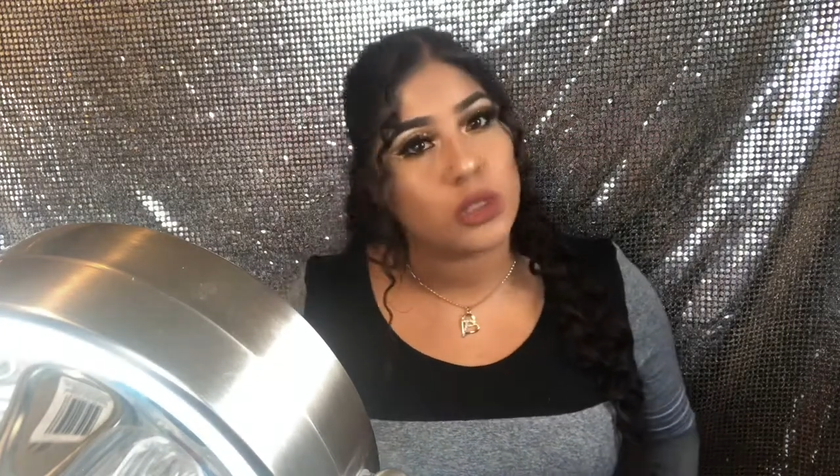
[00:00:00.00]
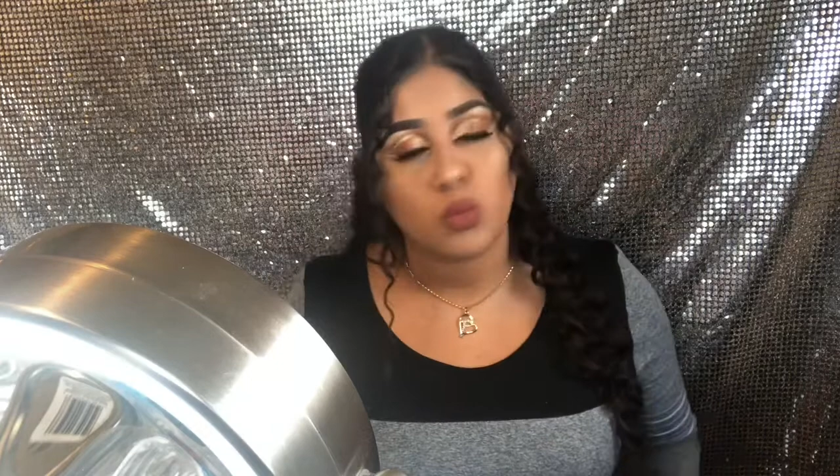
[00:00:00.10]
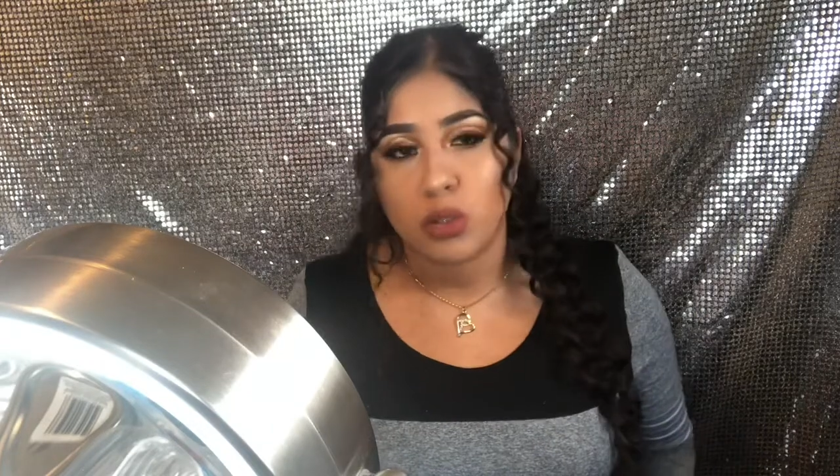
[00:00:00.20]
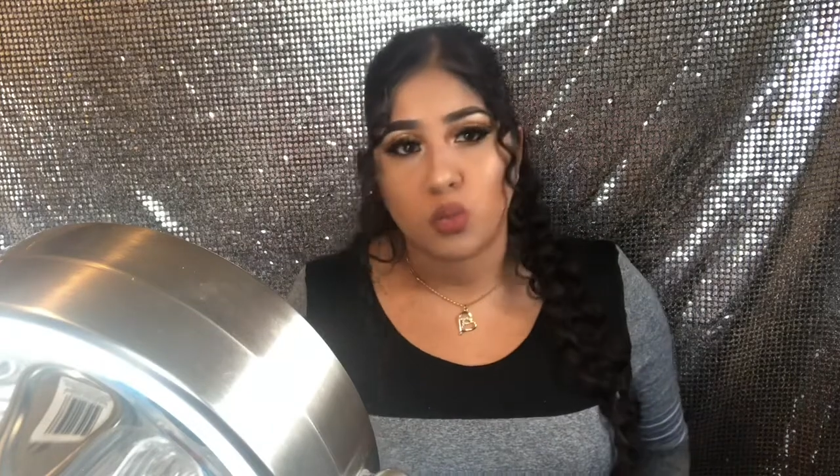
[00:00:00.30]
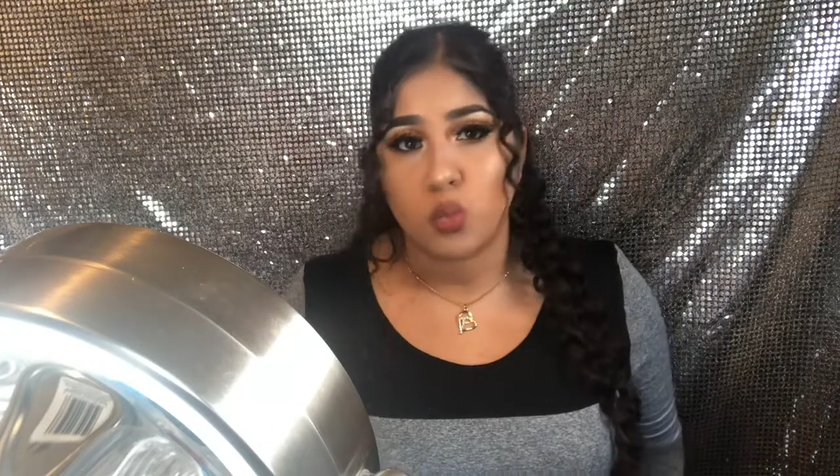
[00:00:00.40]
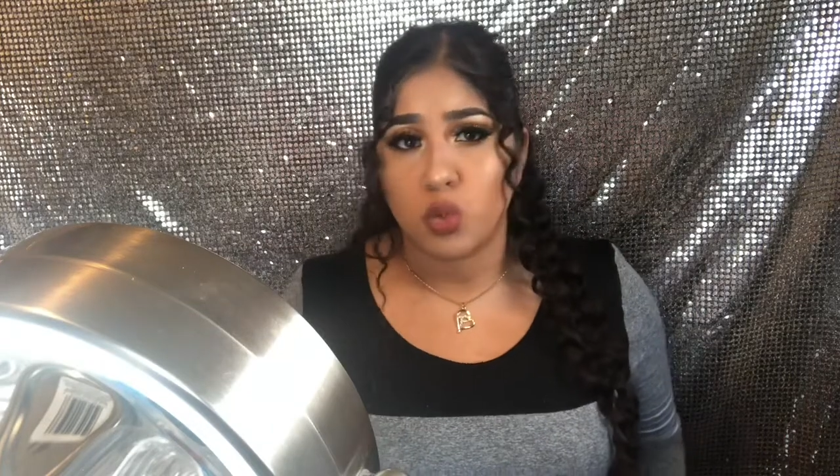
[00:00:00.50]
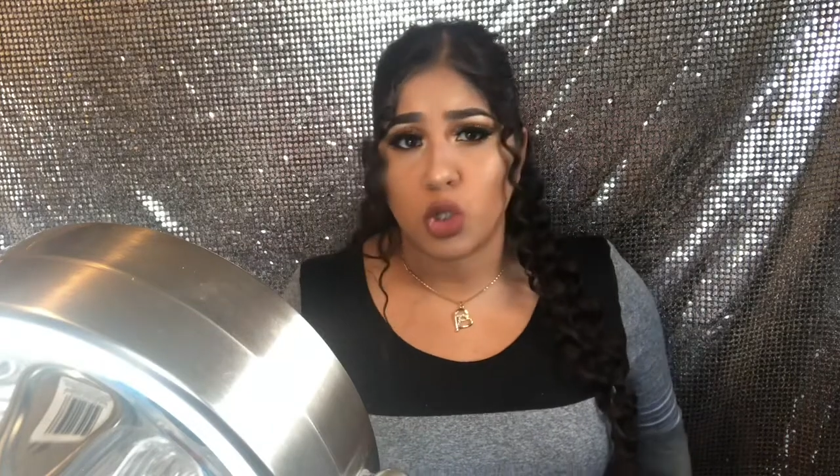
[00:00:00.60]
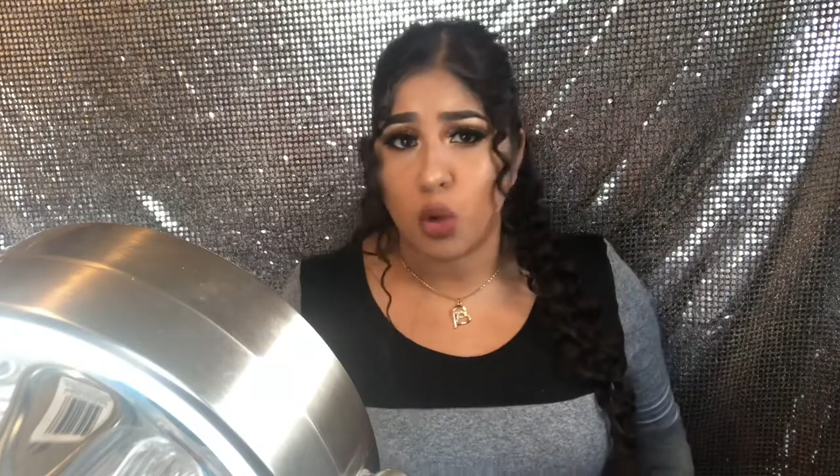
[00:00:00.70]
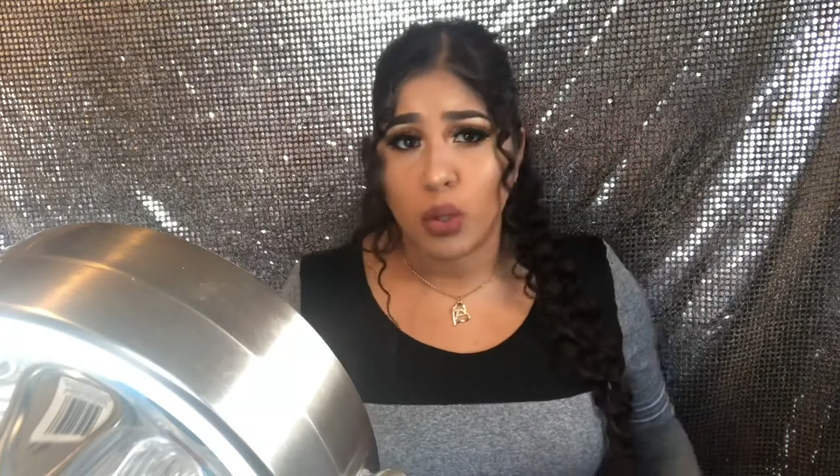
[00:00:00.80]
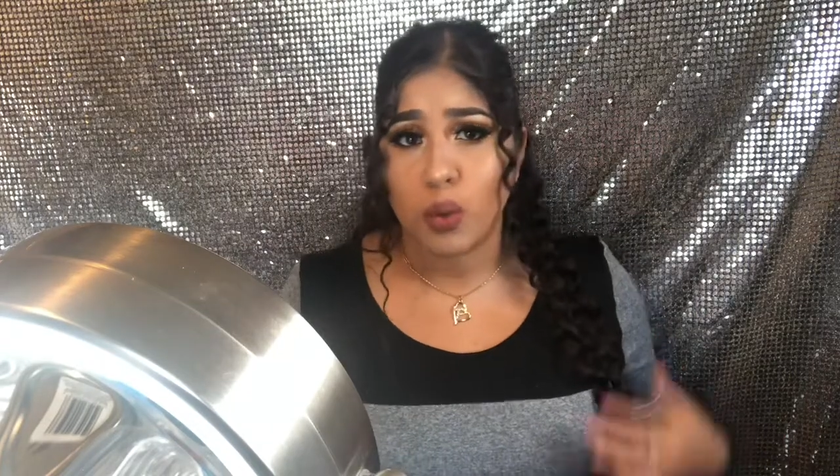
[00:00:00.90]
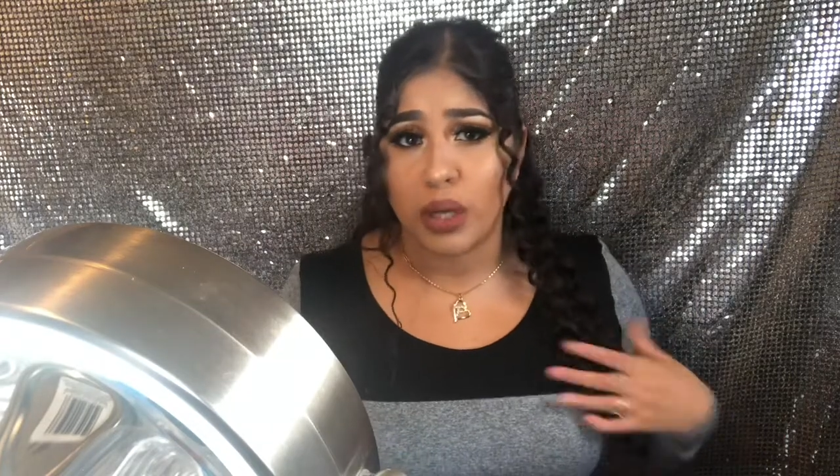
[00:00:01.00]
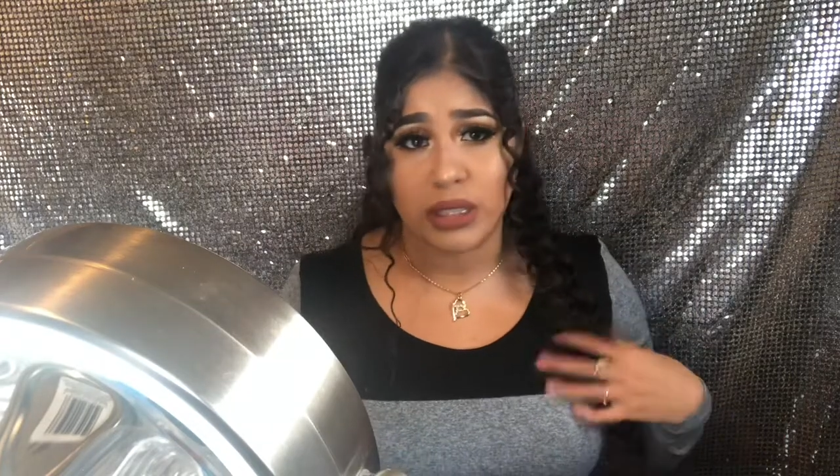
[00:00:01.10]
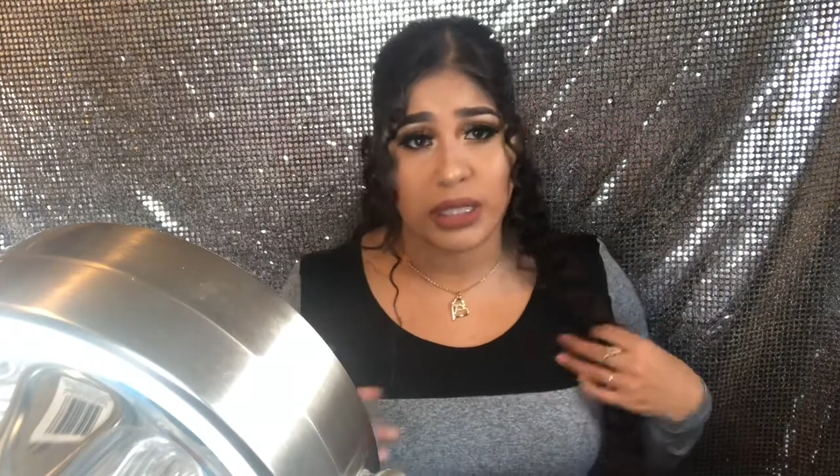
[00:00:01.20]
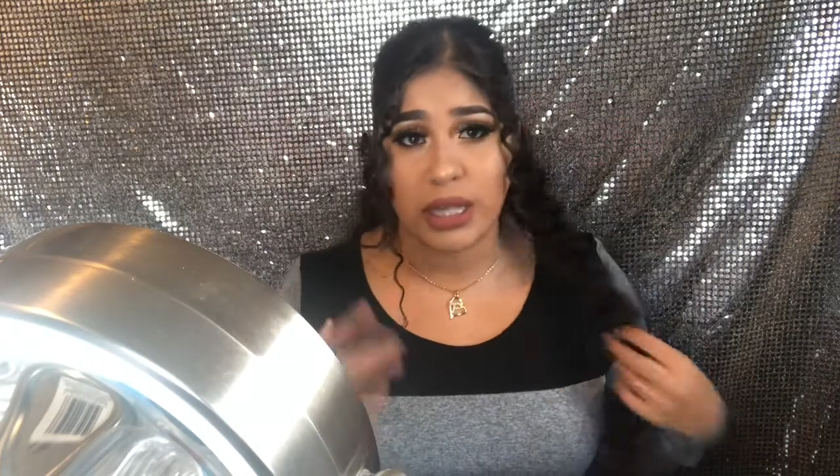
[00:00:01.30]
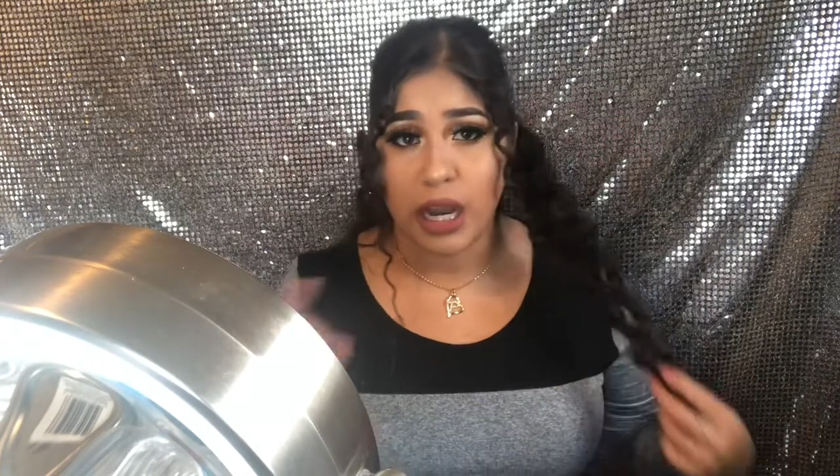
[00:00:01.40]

Was so requested.